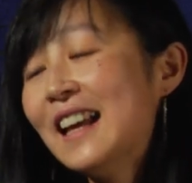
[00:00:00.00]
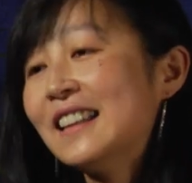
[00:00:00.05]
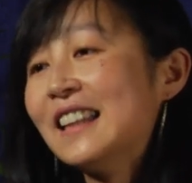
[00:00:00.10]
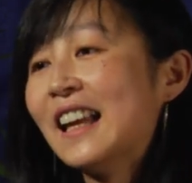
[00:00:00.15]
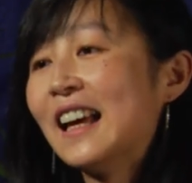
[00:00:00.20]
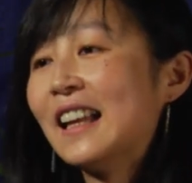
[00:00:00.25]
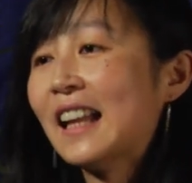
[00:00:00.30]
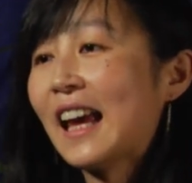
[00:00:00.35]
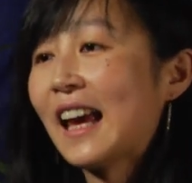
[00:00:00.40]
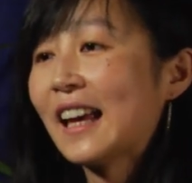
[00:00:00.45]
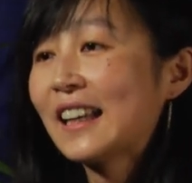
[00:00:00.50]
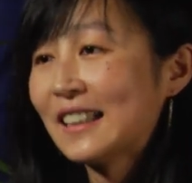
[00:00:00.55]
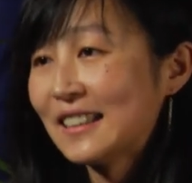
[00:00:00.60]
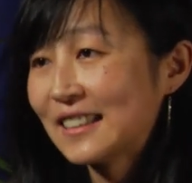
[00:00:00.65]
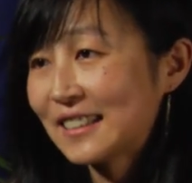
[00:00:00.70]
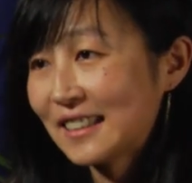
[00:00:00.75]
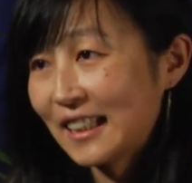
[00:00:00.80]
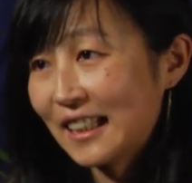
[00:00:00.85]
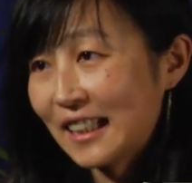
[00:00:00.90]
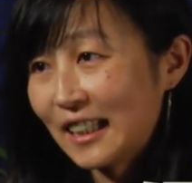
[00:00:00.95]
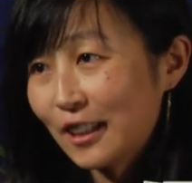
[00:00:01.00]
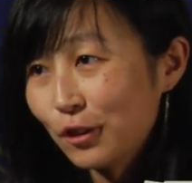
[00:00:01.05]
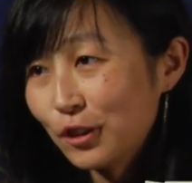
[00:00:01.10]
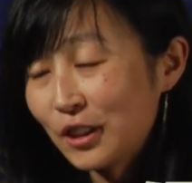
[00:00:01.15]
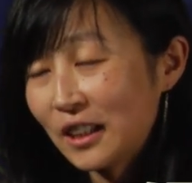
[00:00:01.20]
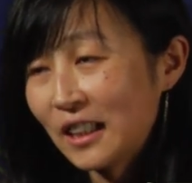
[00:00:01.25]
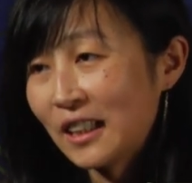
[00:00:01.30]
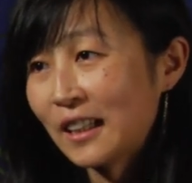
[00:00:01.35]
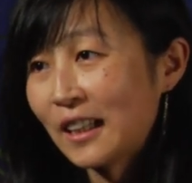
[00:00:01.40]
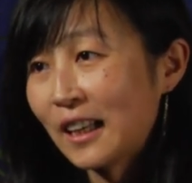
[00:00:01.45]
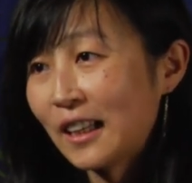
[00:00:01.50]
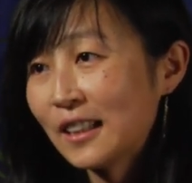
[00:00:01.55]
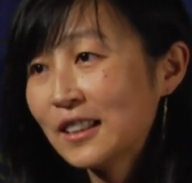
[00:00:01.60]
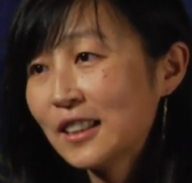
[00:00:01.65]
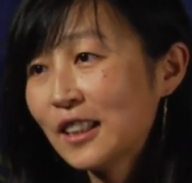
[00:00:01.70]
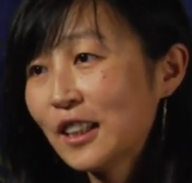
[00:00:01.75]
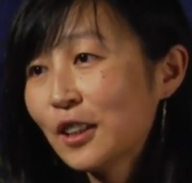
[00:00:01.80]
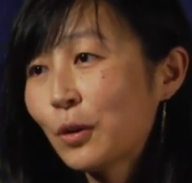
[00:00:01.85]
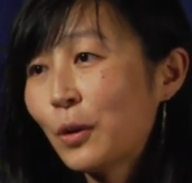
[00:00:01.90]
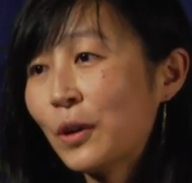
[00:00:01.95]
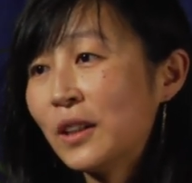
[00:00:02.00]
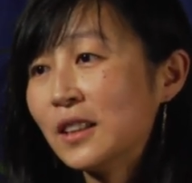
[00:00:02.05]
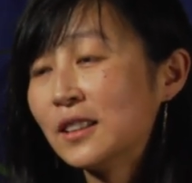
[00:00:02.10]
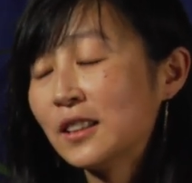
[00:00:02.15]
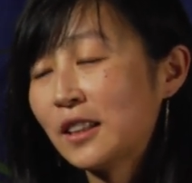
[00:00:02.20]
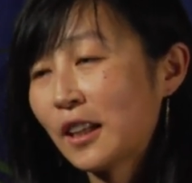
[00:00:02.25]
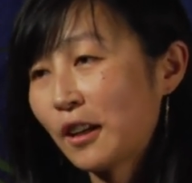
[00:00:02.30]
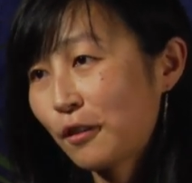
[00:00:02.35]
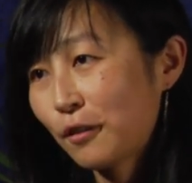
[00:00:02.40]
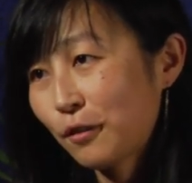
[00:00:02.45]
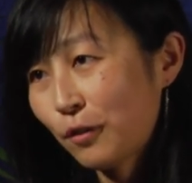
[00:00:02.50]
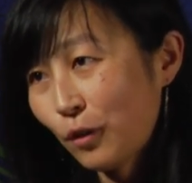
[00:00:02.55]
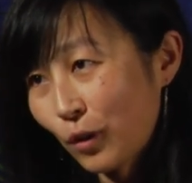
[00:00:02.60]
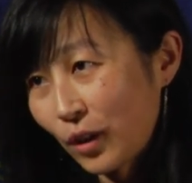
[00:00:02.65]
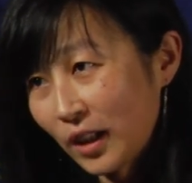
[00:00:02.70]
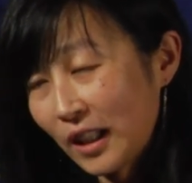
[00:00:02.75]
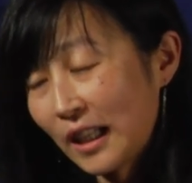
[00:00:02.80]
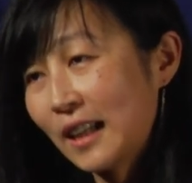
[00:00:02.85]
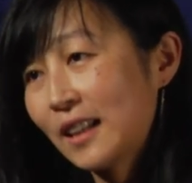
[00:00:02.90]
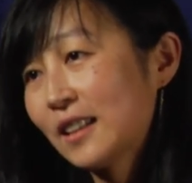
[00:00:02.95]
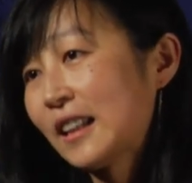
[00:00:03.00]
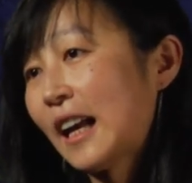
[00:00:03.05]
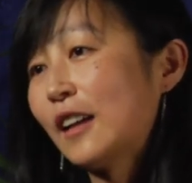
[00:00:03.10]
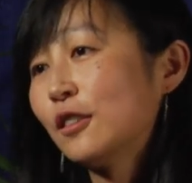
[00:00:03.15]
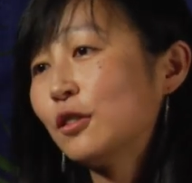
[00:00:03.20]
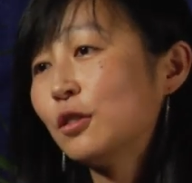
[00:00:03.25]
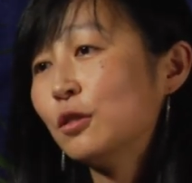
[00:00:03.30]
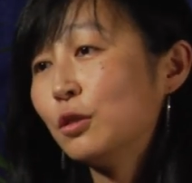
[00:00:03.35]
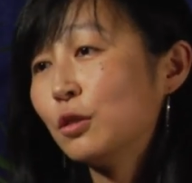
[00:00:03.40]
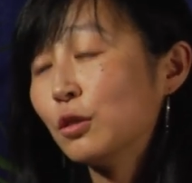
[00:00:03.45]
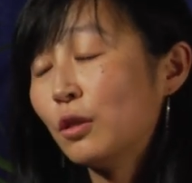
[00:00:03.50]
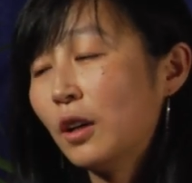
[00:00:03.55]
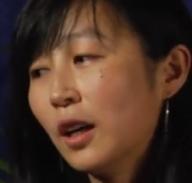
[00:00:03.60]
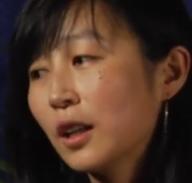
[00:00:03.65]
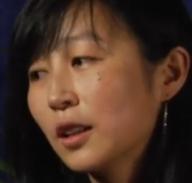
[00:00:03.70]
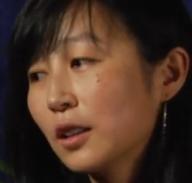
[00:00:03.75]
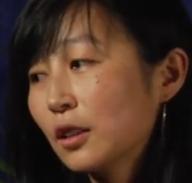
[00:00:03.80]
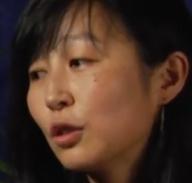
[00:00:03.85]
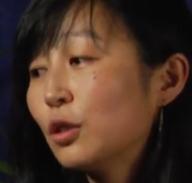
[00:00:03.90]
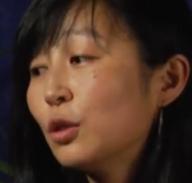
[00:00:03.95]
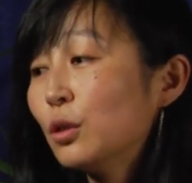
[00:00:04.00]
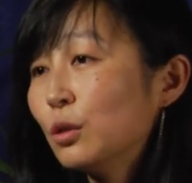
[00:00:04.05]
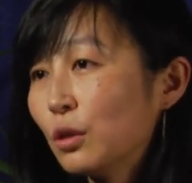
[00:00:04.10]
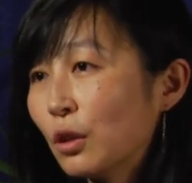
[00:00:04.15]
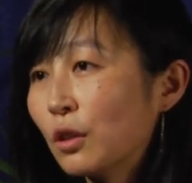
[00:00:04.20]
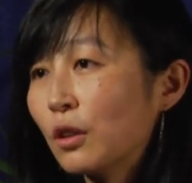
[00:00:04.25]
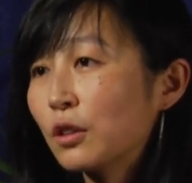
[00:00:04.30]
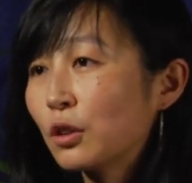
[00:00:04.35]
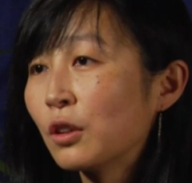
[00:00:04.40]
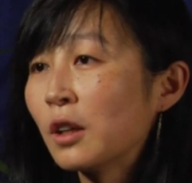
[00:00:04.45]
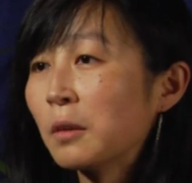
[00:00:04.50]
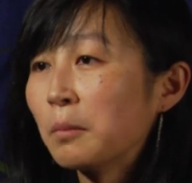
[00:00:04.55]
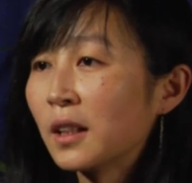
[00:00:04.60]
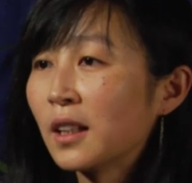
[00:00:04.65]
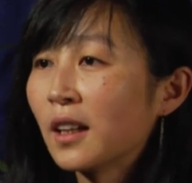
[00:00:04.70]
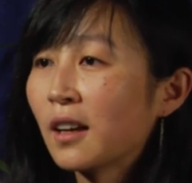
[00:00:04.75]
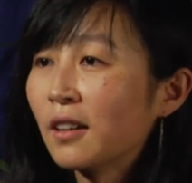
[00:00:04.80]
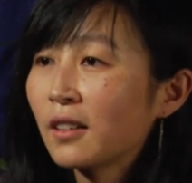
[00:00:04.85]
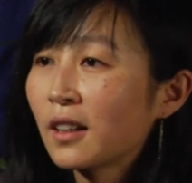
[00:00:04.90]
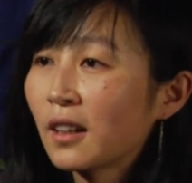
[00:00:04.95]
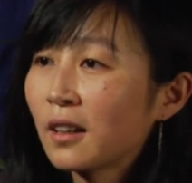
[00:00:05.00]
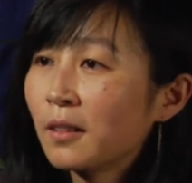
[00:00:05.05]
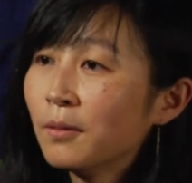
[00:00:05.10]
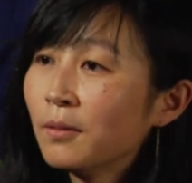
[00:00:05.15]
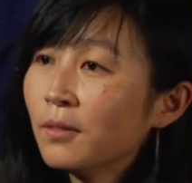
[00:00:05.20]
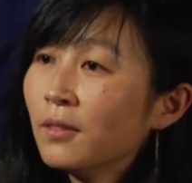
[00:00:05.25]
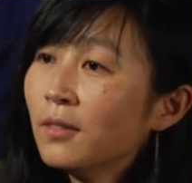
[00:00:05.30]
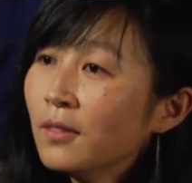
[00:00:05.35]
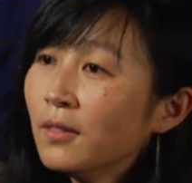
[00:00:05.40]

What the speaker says: Then I can study your DNA sequence, therefore link that to drug, to your treatment outcome.